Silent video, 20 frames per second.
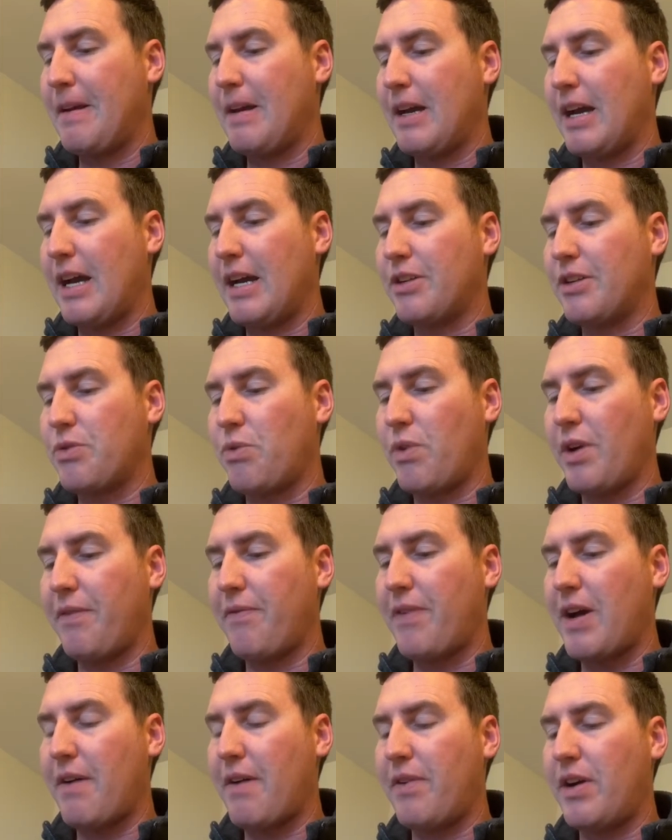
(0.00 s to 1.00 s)
at
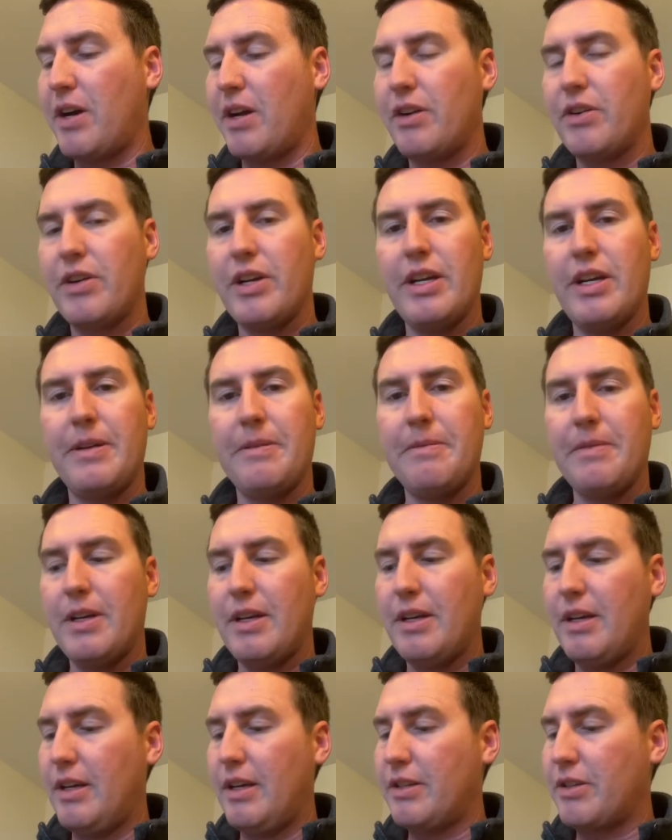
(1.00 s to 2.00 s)
2,500,
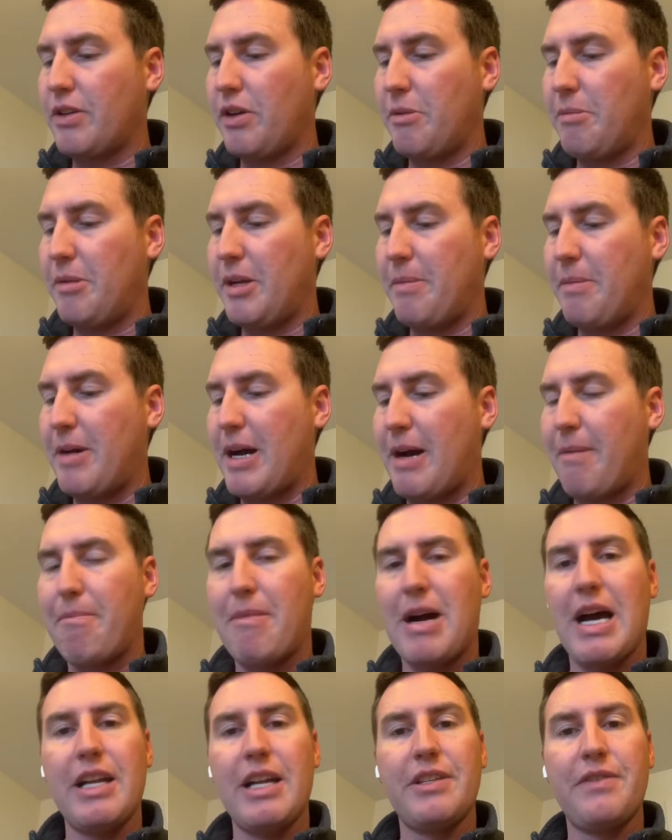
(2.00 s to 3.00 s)
it's going to be about
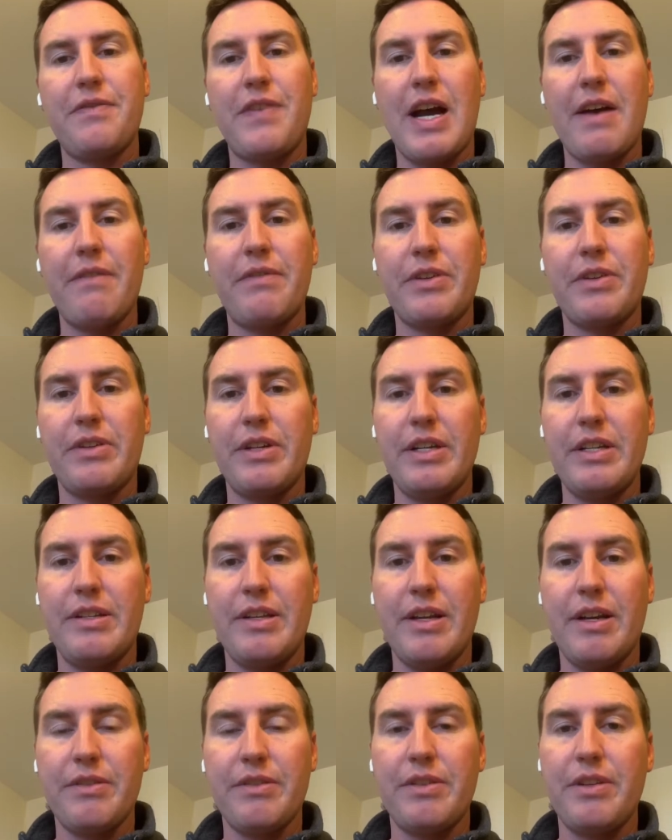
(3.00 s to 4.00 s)
-5 degrees
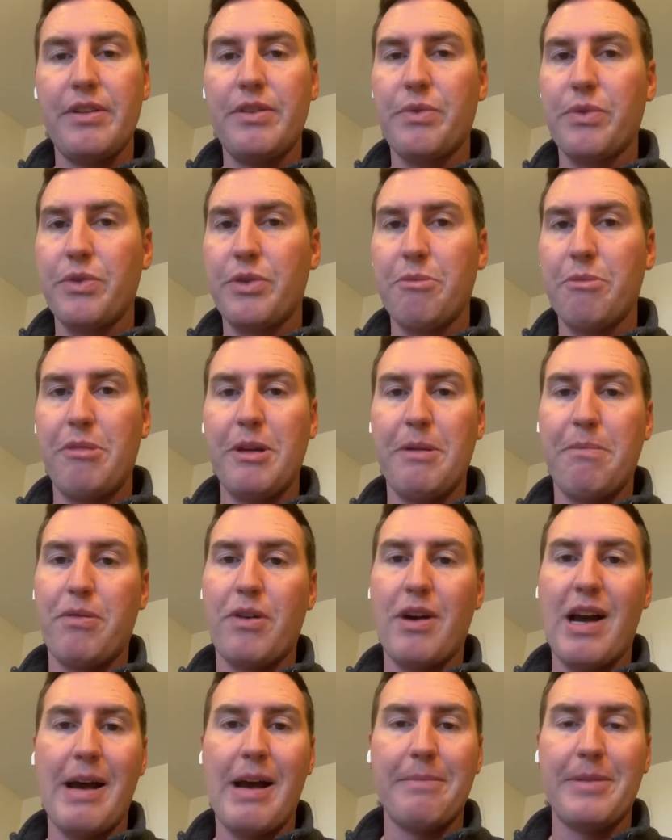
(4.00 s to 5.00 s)
Celsius, which would be
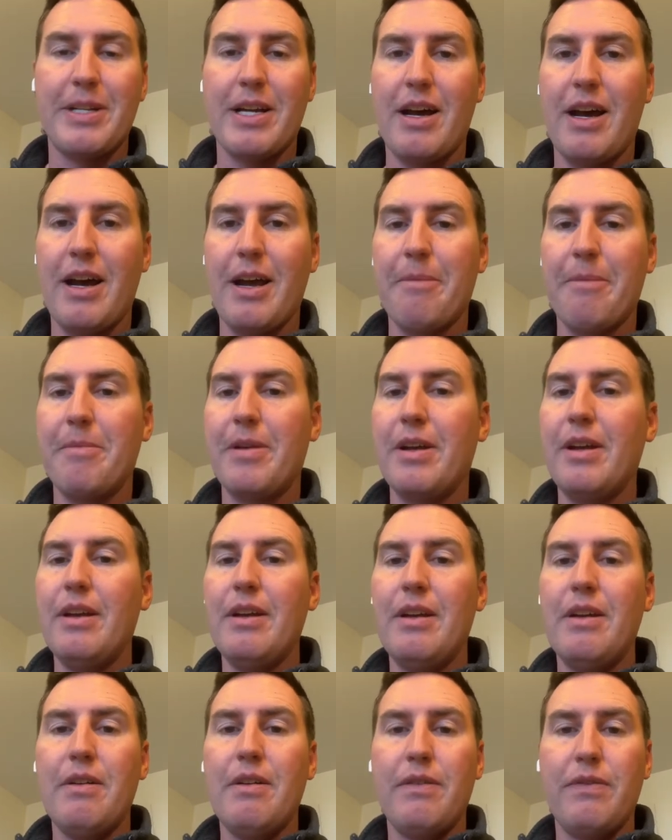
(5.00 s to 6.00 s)
prime time
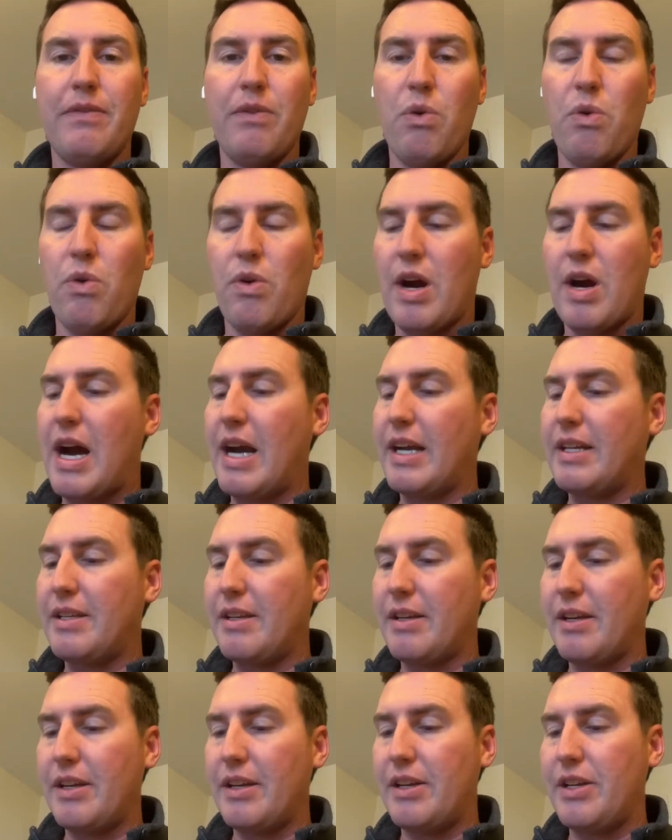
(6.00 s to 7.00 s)
for
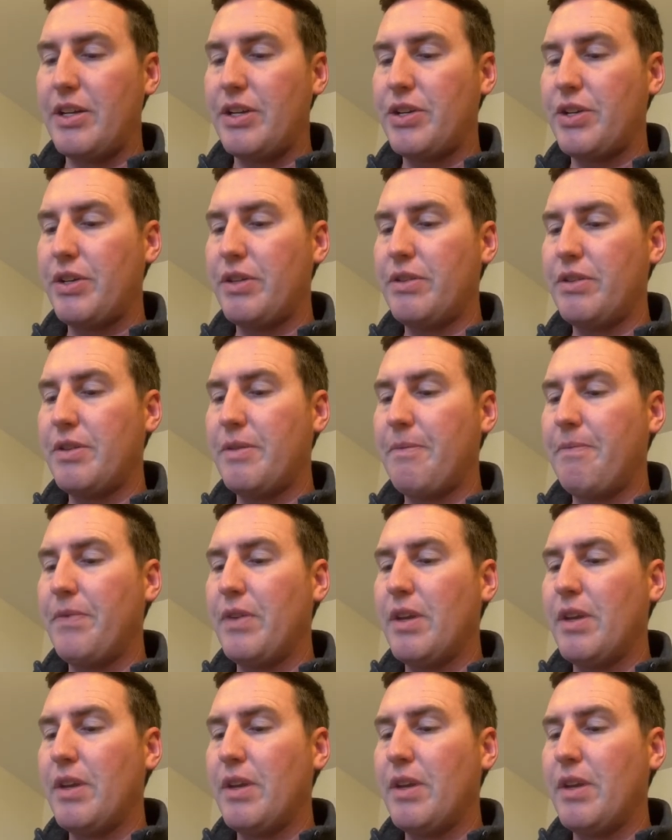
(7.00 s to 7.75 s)
icing conditions.